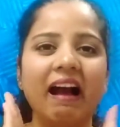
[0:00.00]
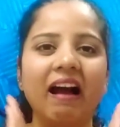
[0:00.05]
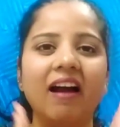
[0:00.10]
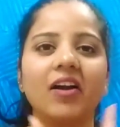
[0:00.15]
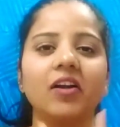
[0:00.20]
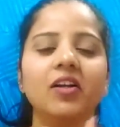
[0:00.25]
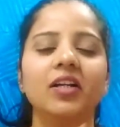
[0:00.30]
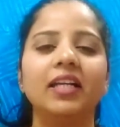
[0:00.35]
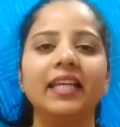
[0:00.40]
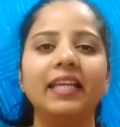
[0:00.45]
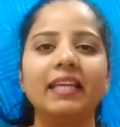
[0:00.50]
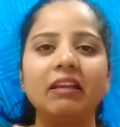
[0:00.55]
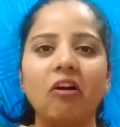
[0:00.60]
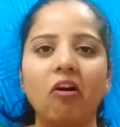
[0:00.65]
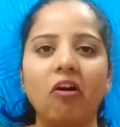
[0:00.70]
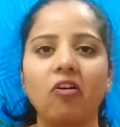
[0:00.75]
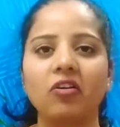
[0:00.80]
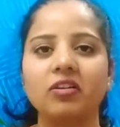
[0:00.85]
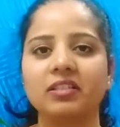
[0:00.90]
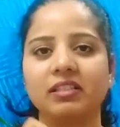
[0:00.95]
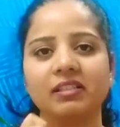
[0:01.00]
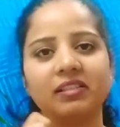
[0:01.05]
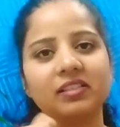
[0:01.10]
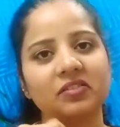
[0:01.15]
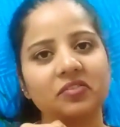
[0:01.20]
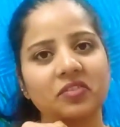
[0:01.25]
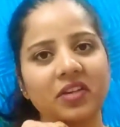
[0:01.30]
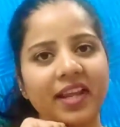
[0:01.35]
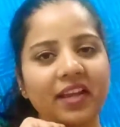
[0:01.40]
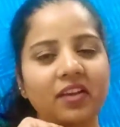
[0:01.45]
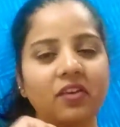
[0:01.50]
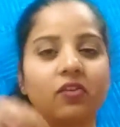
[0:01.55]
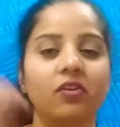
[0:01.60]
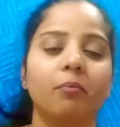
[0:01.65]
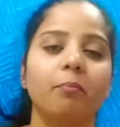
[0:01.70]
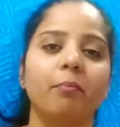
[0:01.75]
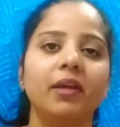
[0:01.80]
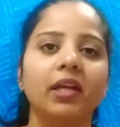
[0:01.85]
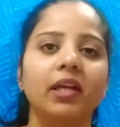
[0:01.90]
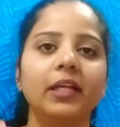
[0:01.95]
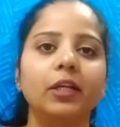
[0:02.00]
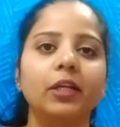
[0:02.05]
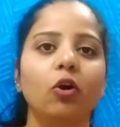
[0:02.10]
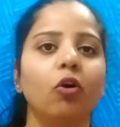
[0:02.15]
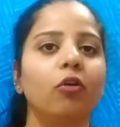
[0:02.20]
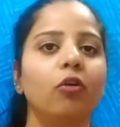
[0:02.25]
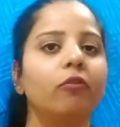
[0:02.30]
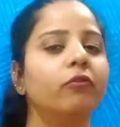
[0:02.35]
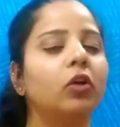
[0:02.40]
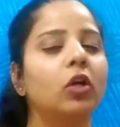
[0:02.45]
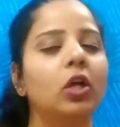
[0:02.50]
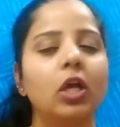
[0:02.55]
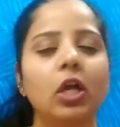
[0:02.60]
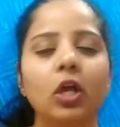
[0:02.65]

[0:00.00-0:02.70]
hardly or just like ripping it off.